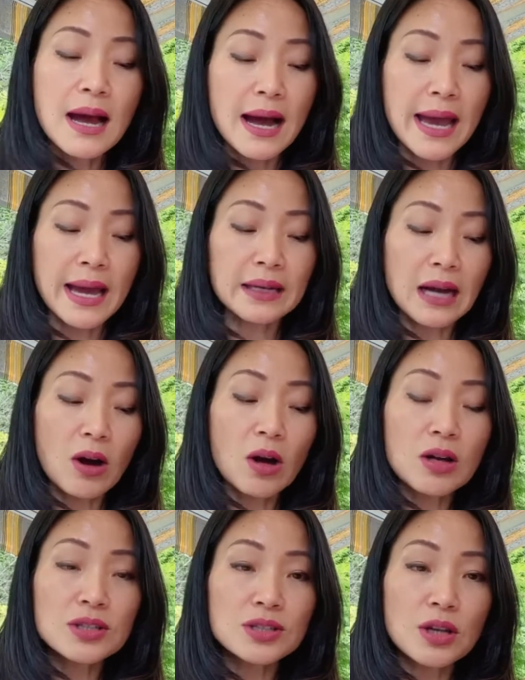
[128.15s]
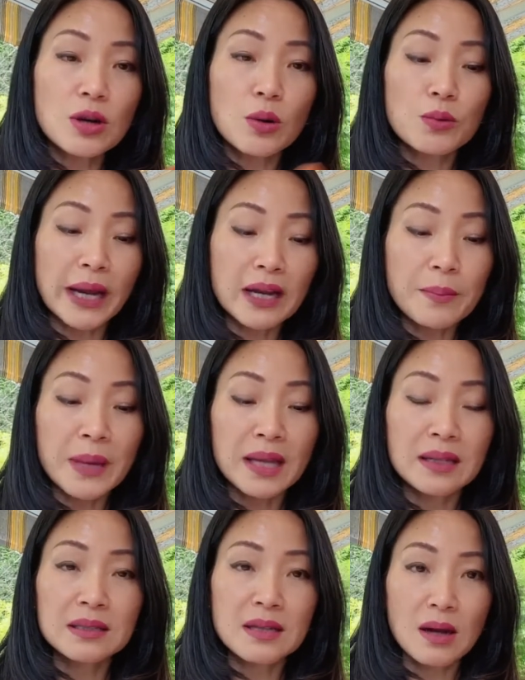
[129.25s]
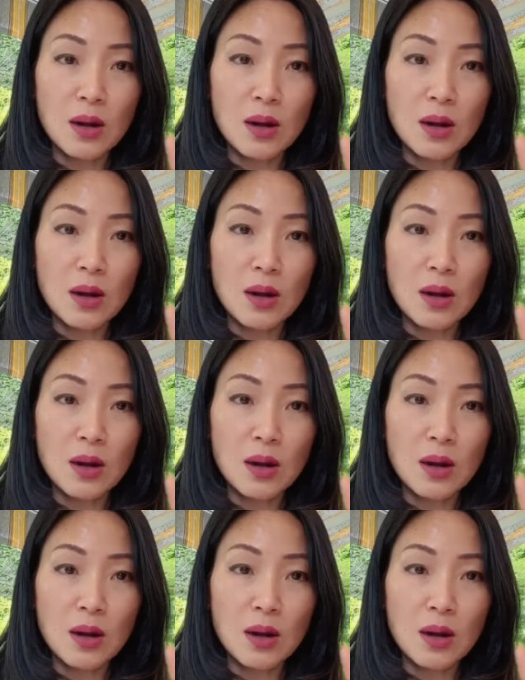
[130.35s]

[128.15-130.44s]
And I also recommend